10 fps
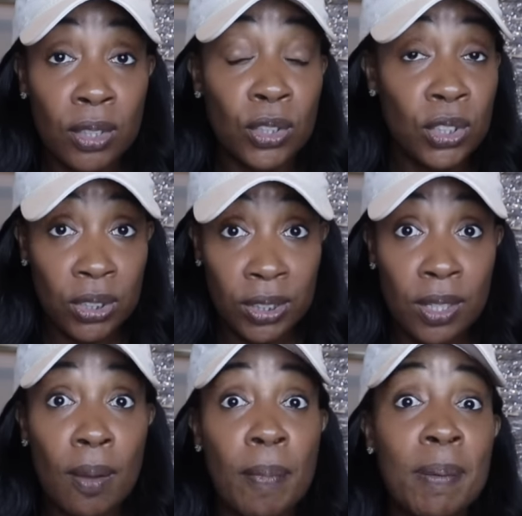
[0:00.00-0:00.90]

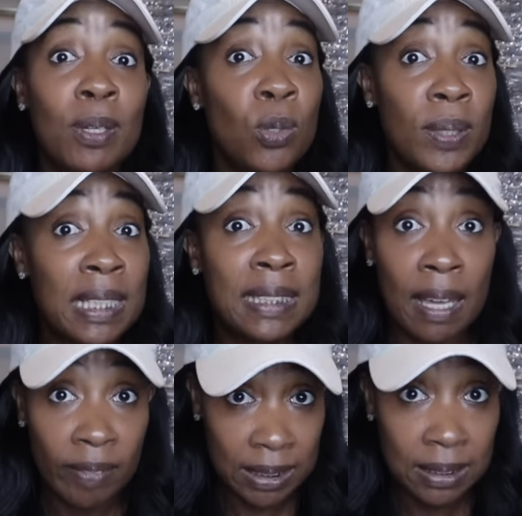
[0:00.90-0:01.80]
good, baby, you in the
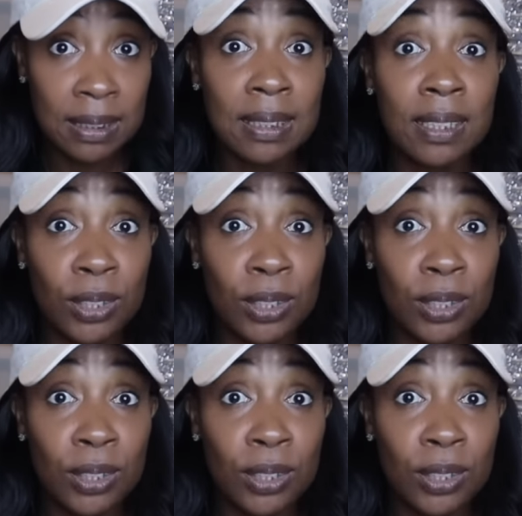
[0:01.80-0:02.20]
7s.